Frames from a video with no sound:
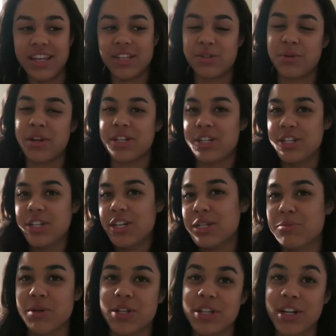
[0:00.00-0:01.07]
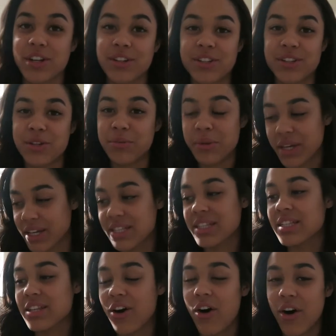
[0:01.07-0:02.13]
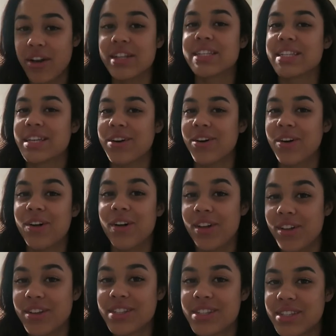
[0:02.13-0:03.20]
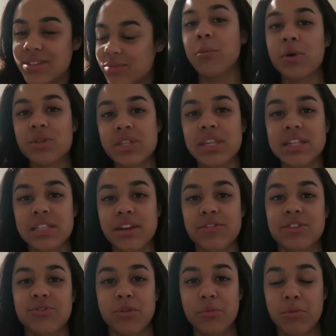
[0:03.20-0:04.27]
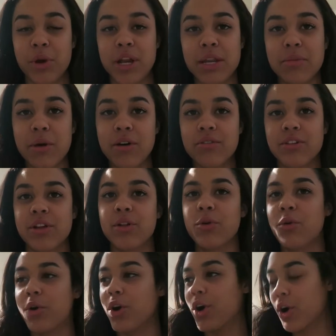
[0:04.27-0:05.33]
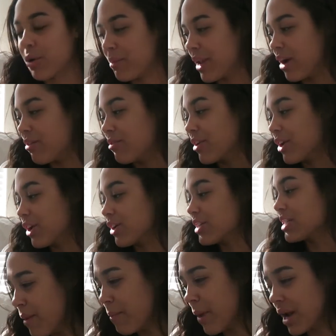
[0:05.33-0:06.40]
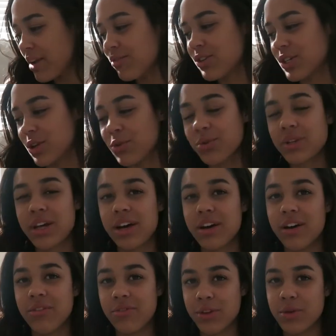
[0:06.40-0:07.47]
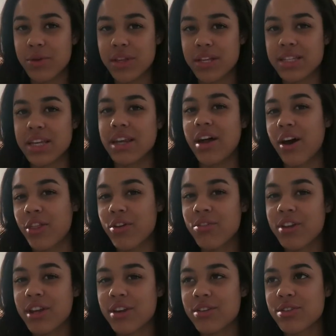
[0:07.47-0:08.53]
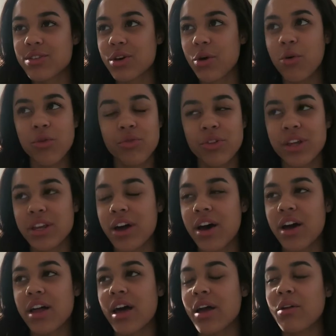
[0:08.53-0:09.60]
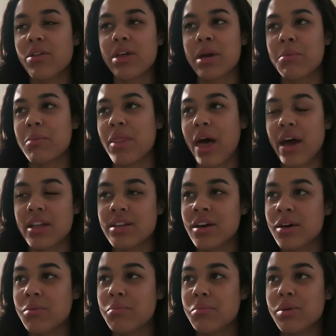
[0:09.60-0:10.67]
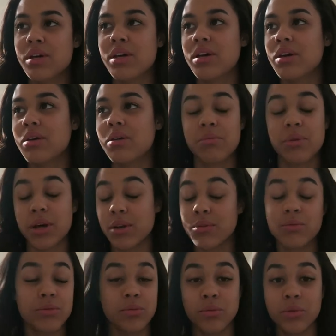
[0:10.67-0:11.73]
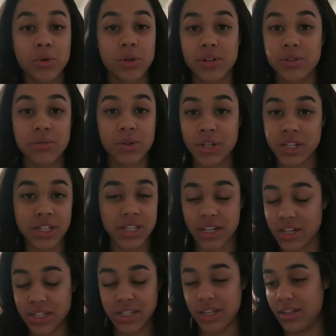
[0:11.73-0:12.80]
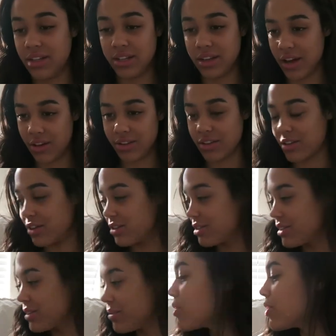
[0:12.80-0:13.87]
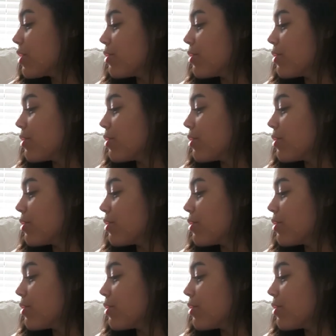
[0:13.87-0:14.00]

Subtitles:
That's what I should change my channel to, because it's honestly all hauls. So most of this stuff is from Brandy Melville or Urban Outfitters. I might have shown a few of these in other videos. Hopefully not. I don't think I'm that dumb. But we're just gonna see how this goes.